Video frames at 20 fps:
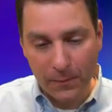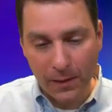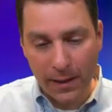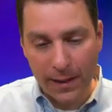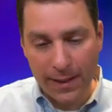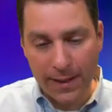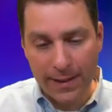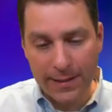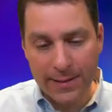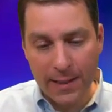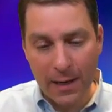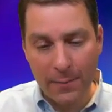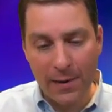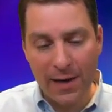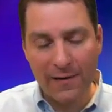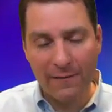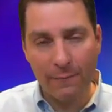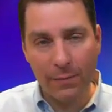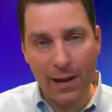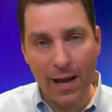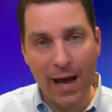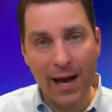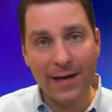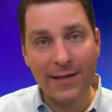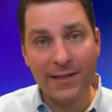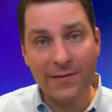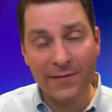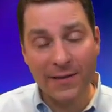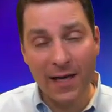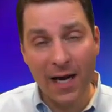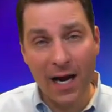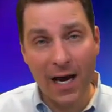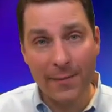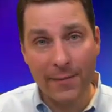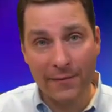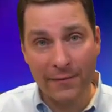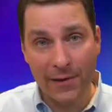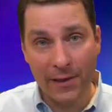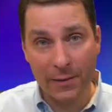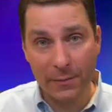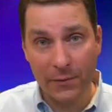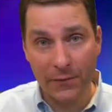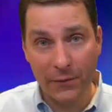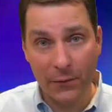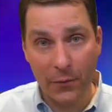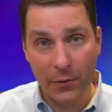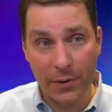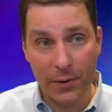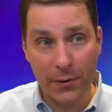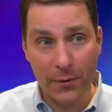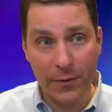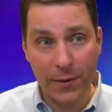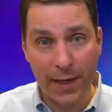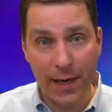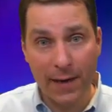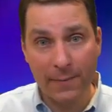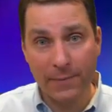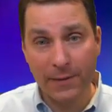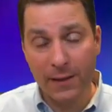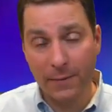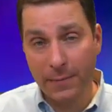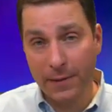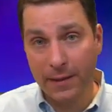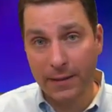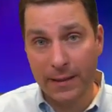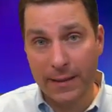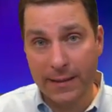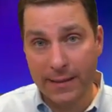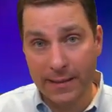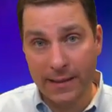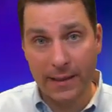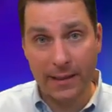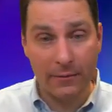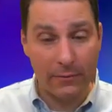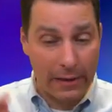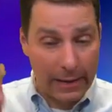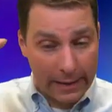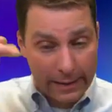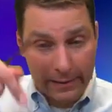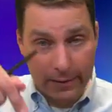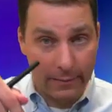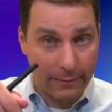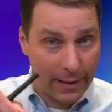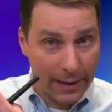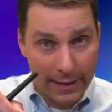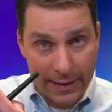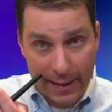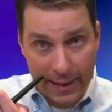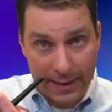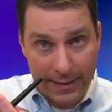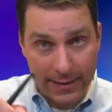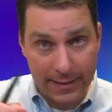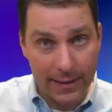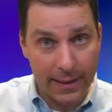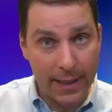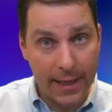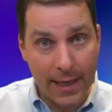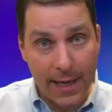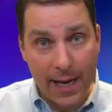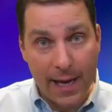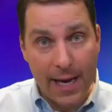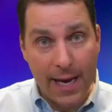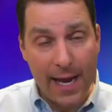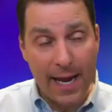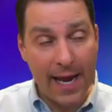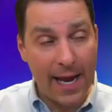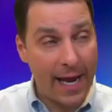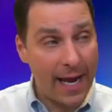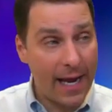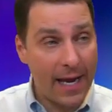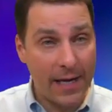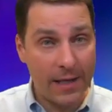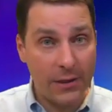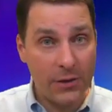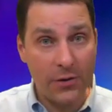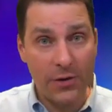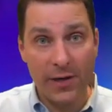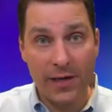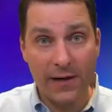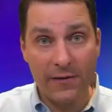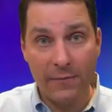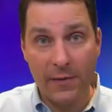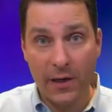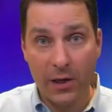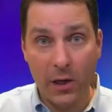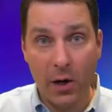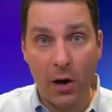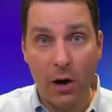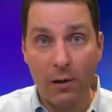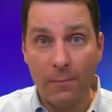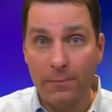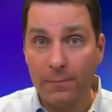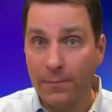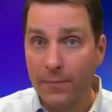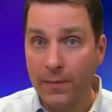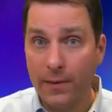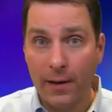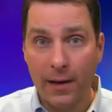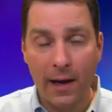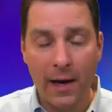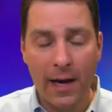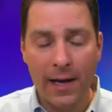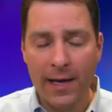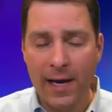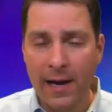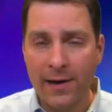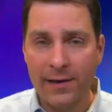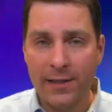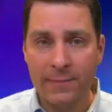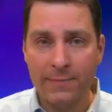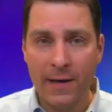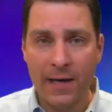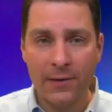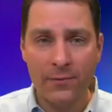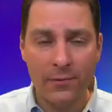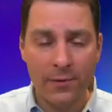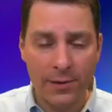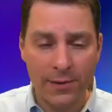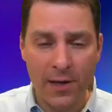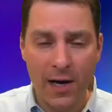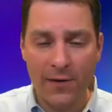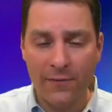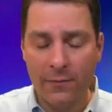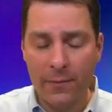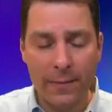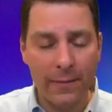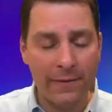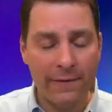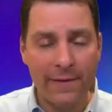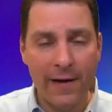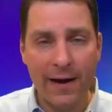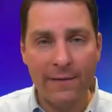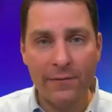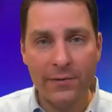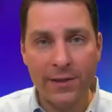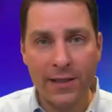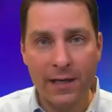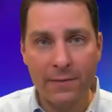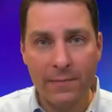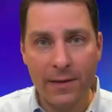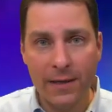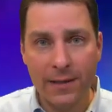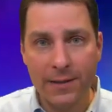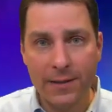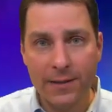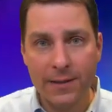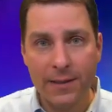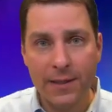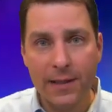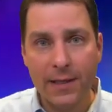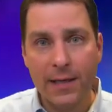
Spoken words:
is I'm going to have blocks of time available for you that I'm typically sitting right here at my desk, and you can give me a call. I'd expect we're going to talk for maybe 5 or 10 minutes.